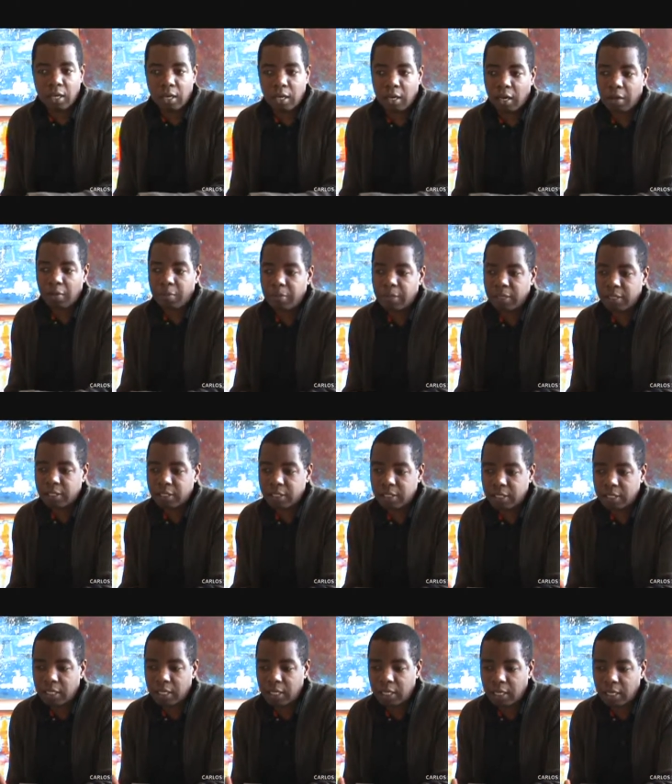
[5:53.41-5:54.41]
lot of
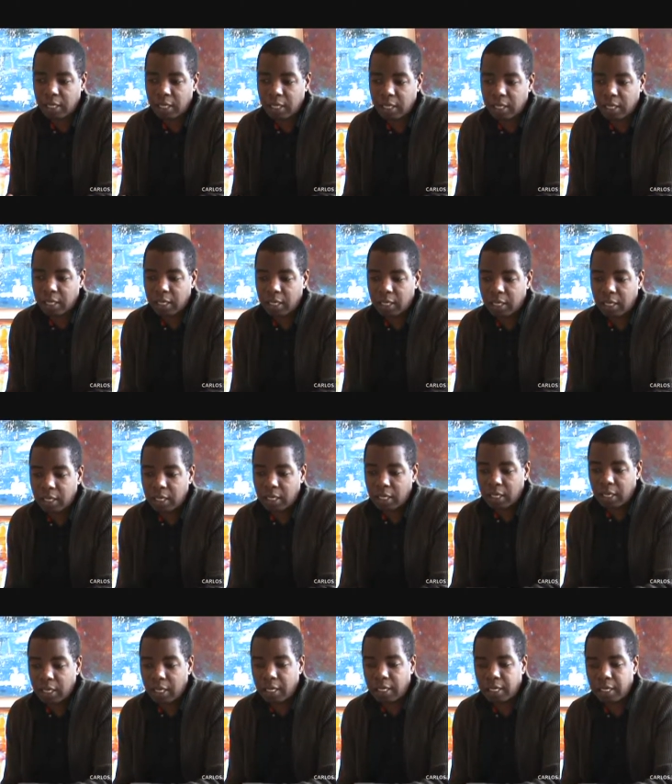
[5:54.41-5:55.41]
places in
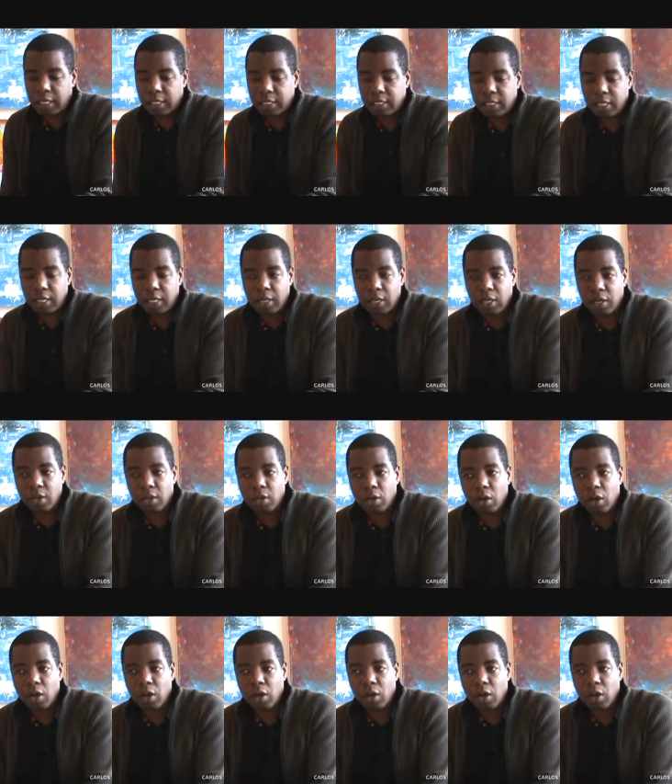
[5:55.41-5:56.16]
DC.